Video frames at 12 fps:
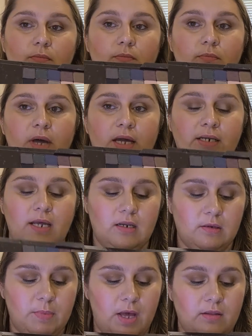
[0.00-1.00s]

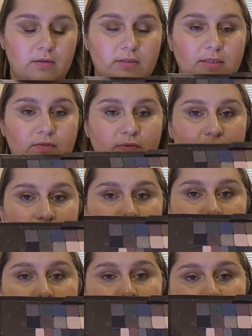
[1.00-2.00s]
magnetic palette, let's see if we can do
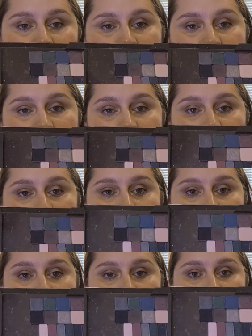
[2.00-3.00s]
this without everything falling
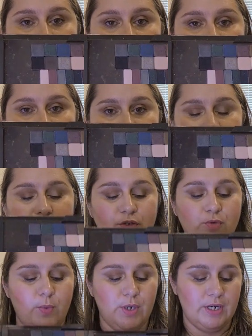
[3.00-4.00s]
over.
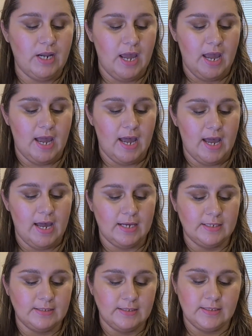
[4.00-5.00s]
This one
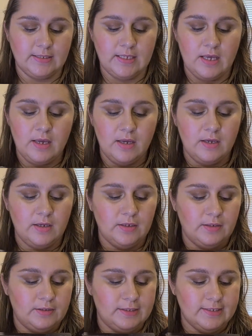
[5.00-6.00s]
has,
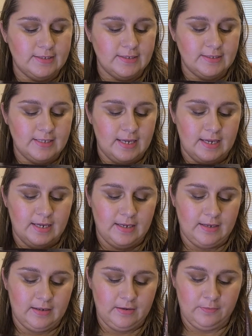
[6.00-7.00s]
this is
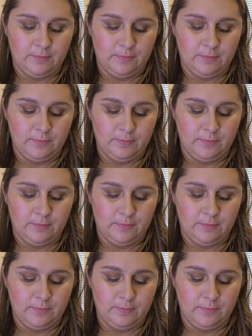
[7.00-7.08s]
a